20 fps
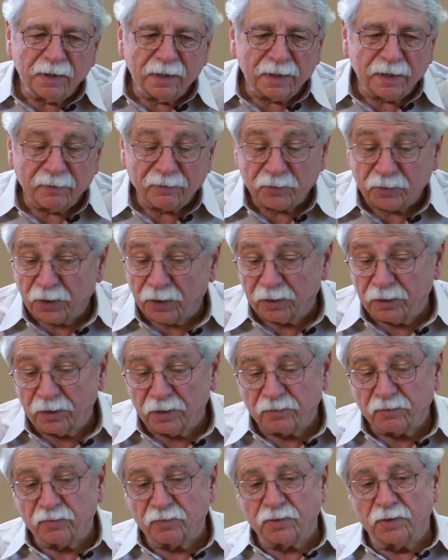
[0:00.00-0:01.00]
and I've studied
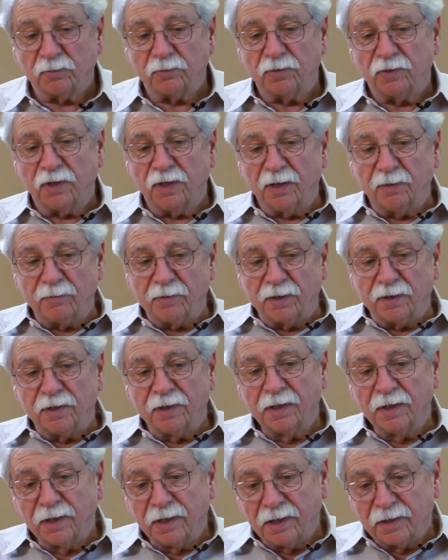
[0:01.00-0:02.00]
this for some time, that
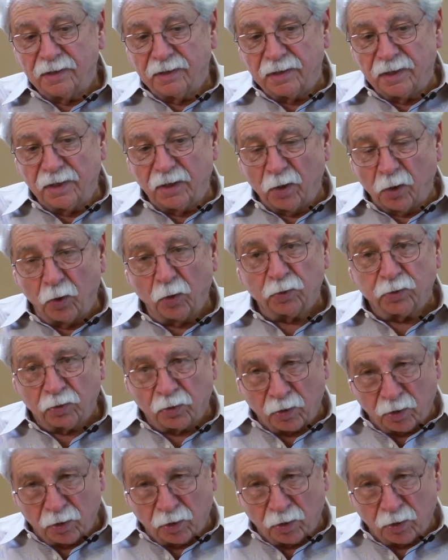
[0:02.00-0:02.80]
the older